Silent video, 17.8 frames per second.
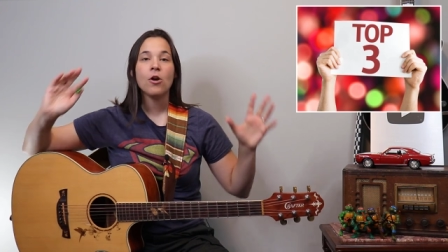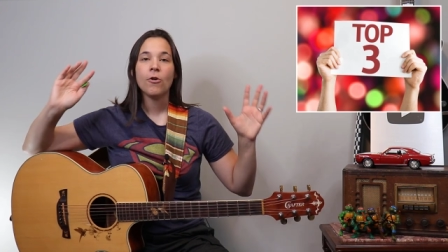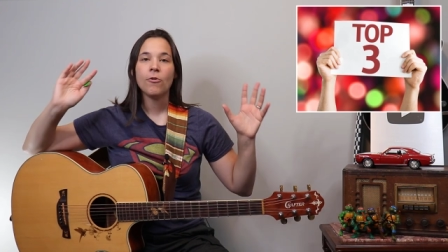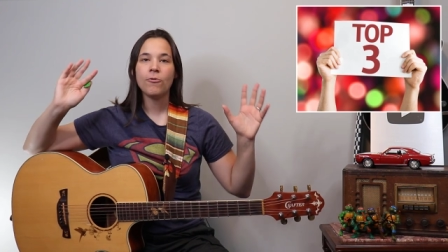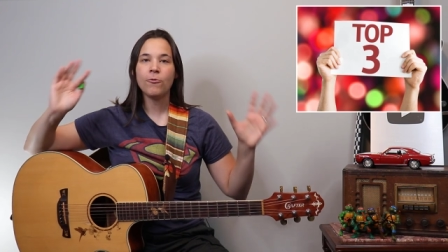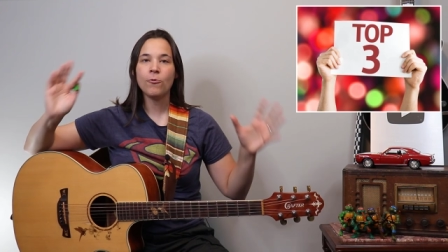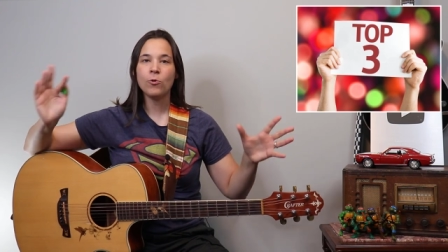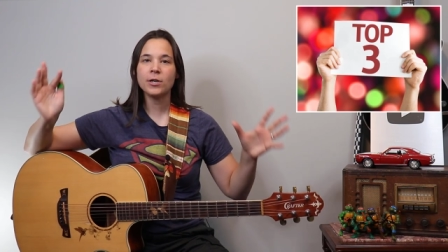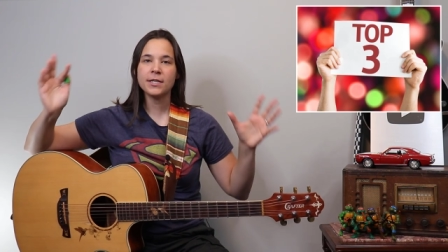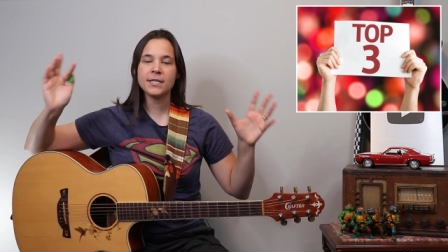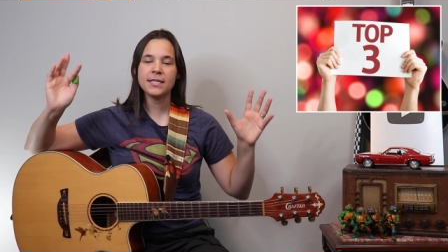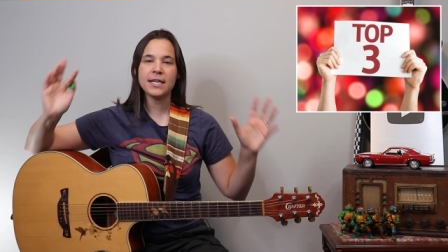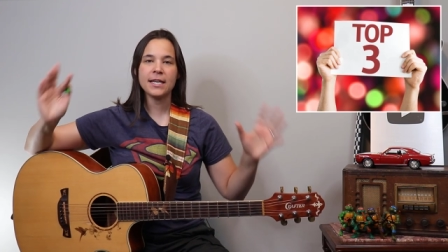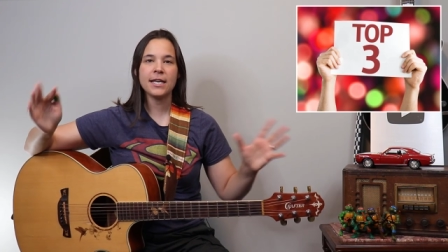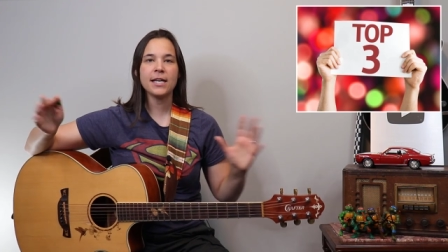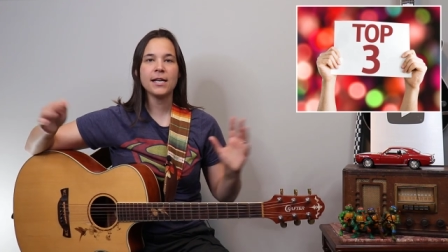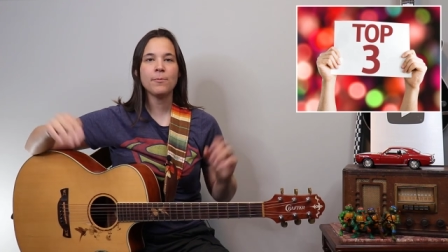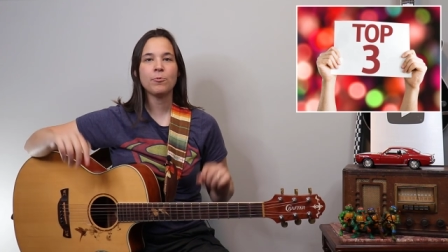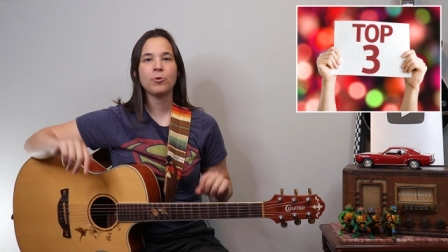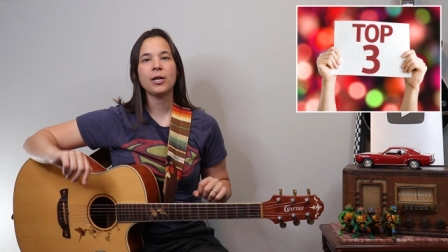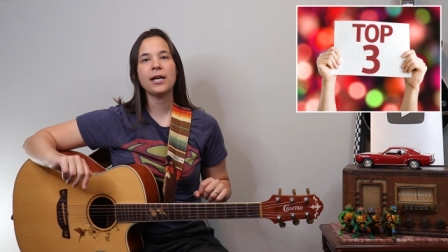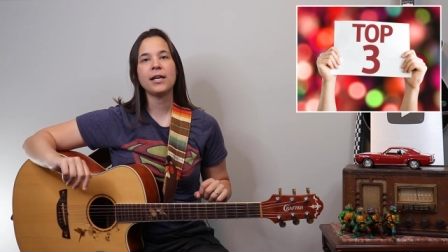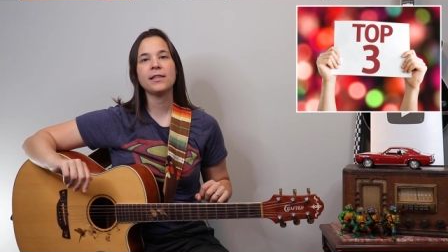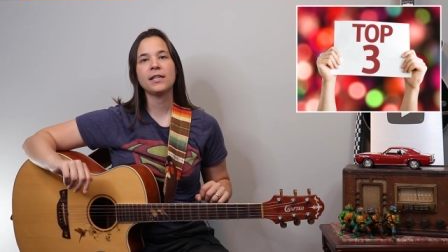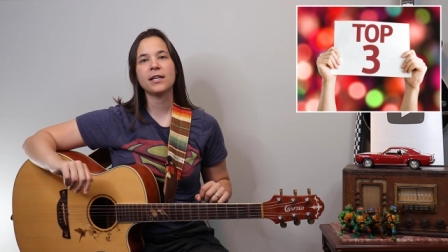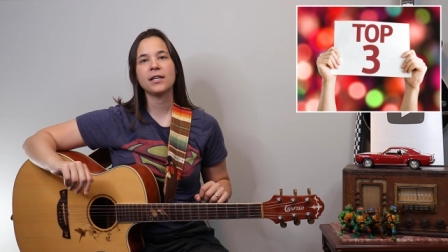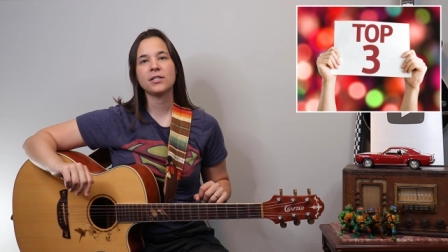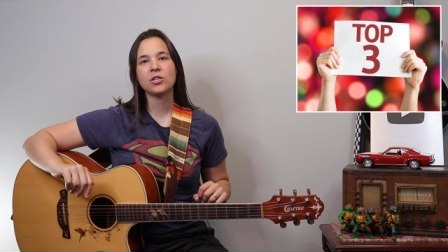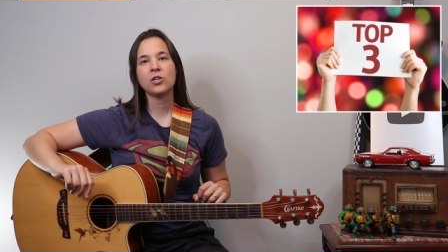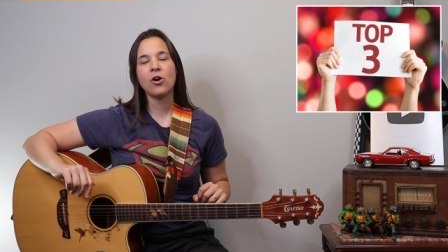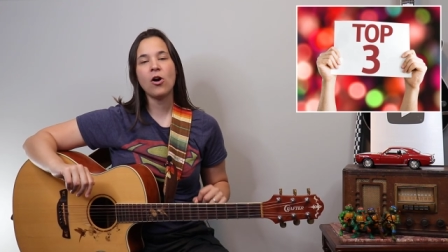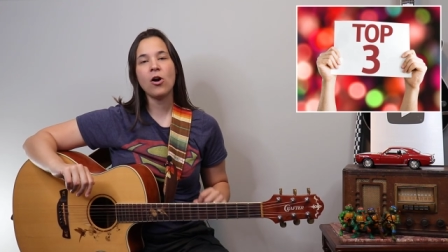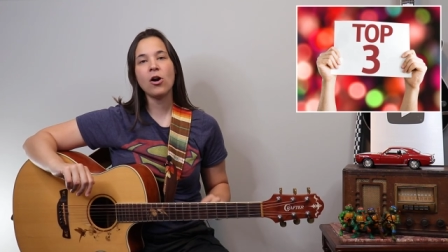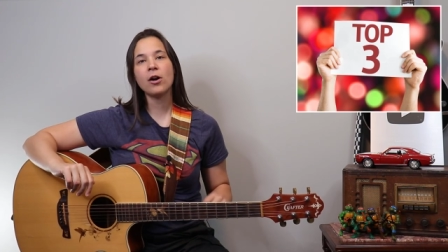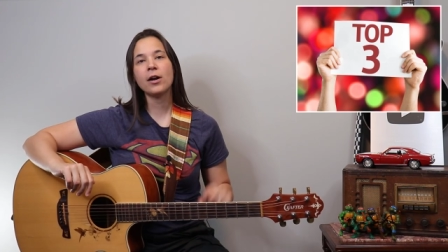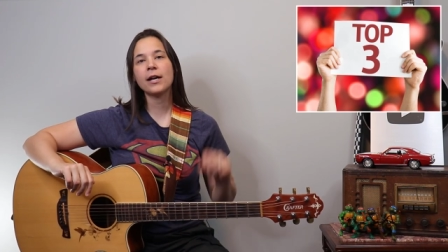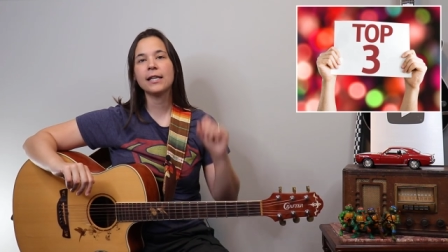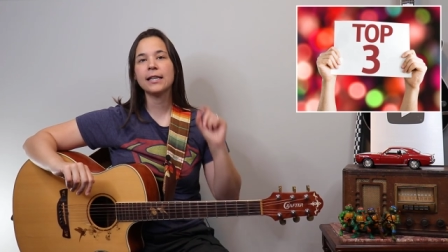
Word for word: for singing and playing the guitar.